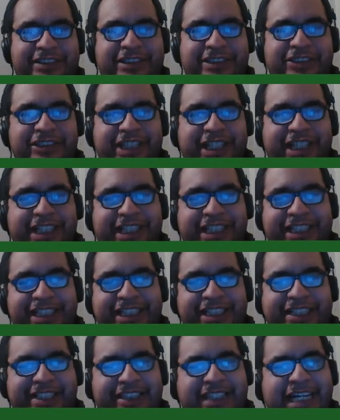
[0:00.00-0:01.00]
that
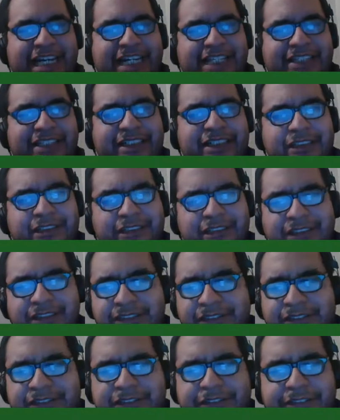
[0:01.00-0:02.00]
food goes
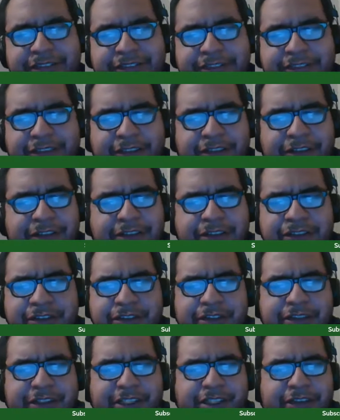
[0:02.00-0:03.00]
through in order for
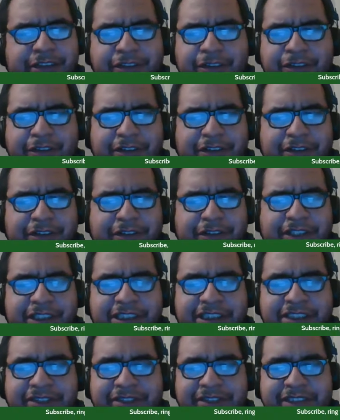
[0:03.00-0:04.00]
it to be just
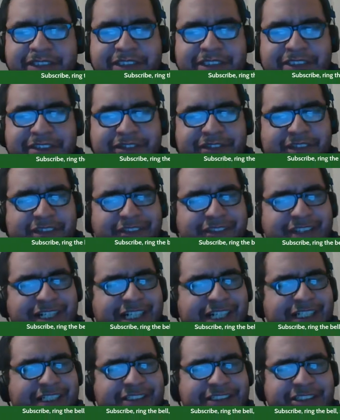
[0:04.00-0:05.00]
provided to you
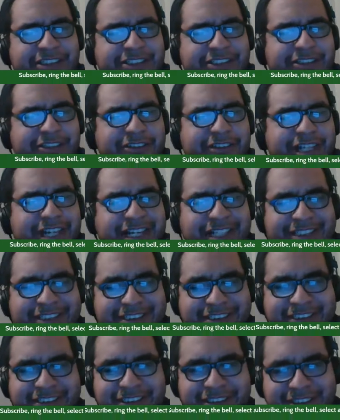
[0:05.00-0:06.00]
guys.
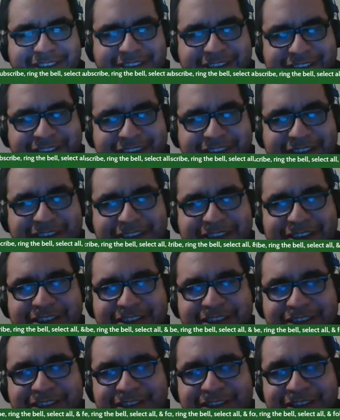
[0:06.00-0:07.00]
Okay,
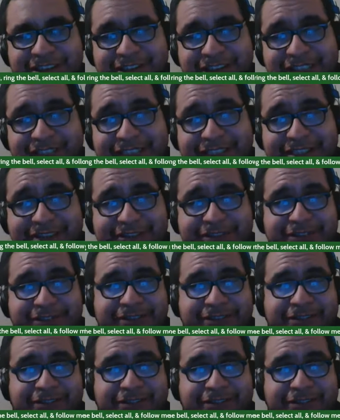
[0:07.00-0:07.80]
now